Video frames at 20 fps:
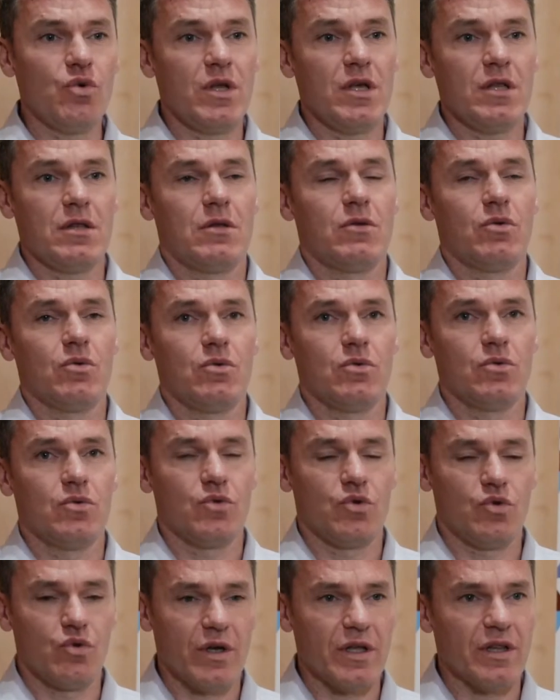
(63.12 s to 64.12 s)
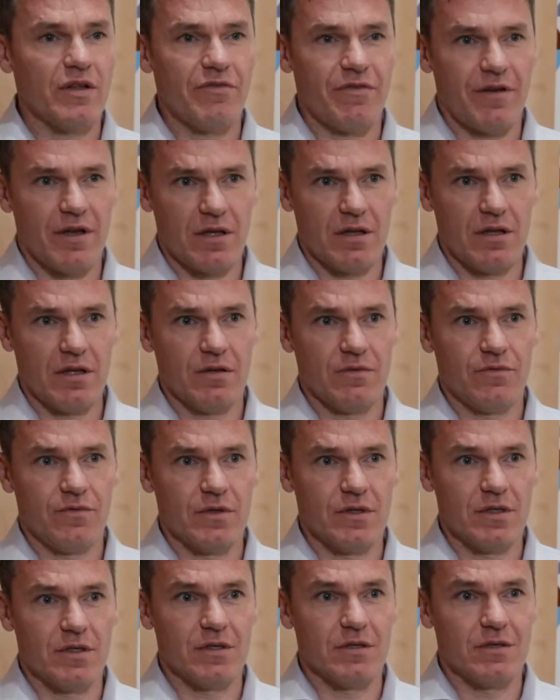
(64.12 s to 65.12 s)
need to, during the
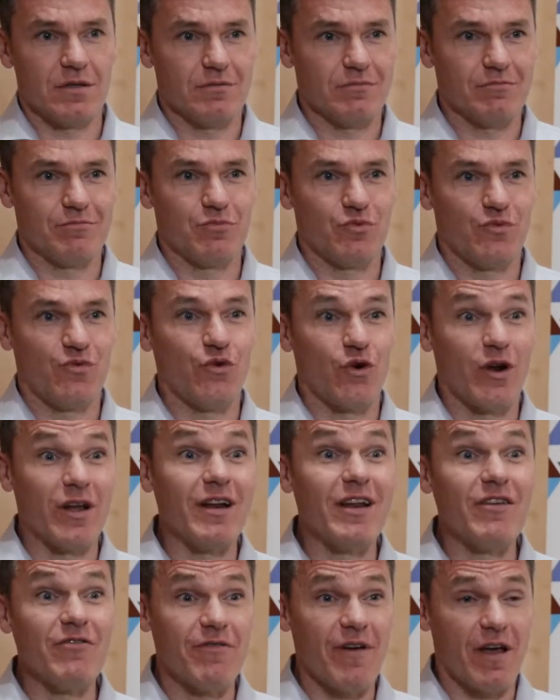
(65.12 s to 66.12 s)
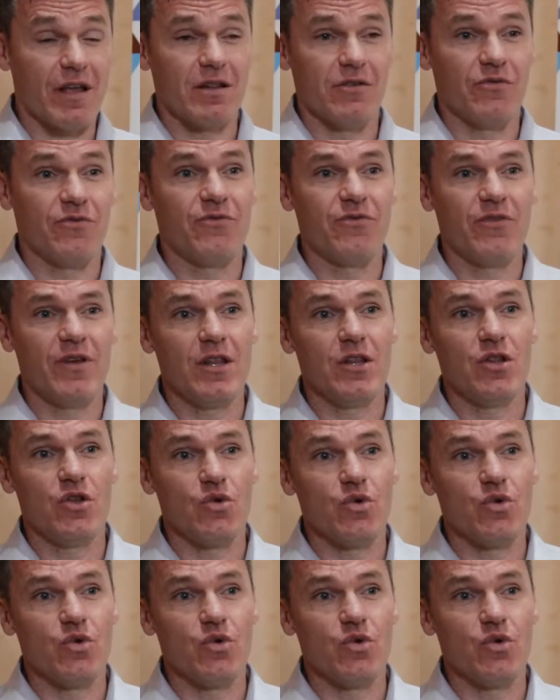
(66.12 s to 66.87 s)
for an effective FEED,